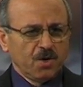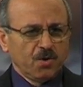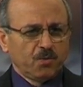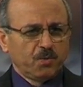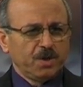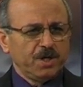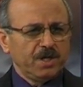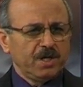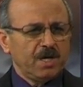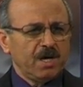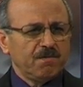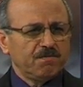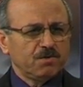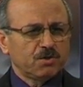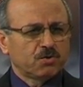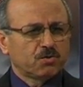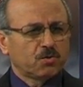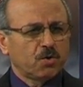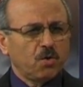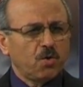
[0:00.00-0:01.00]
We never
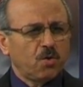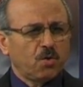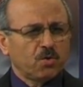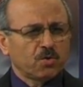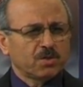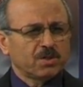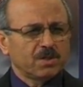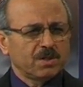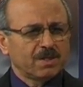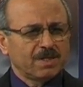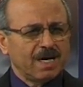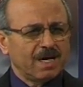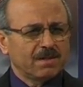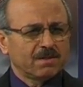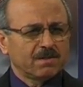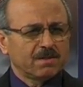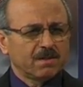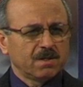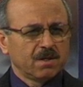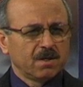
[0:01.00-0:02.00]
thought
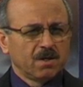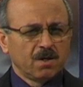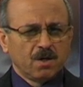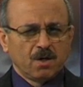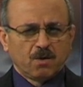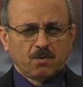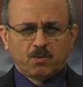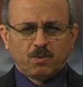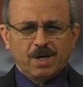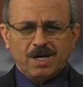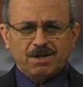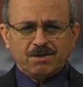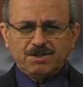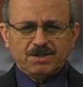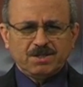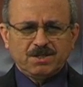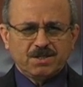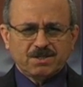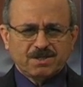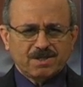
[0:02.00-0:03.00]
that where
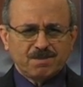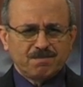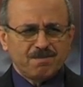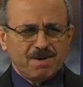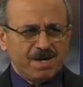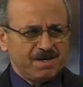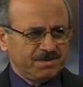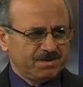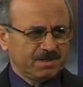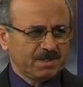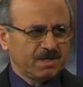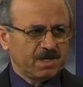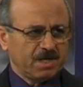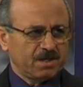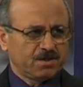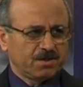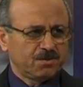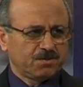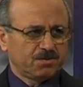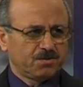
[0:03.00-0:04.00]
is this amazing
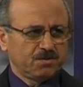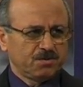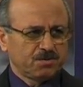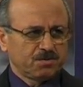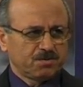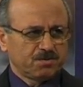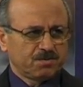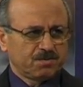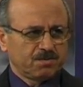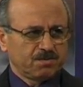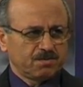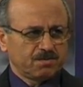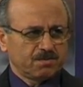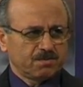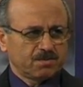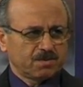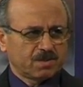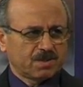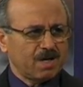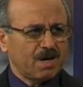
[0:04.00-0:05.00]
attitude
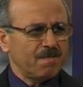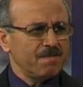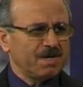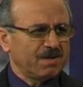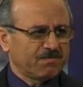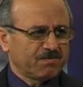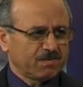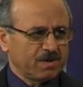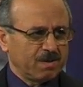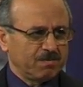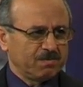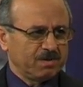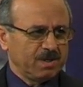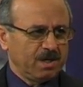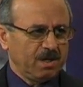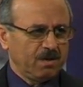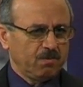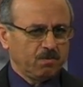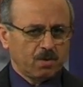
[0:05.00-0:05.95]
coming from, really?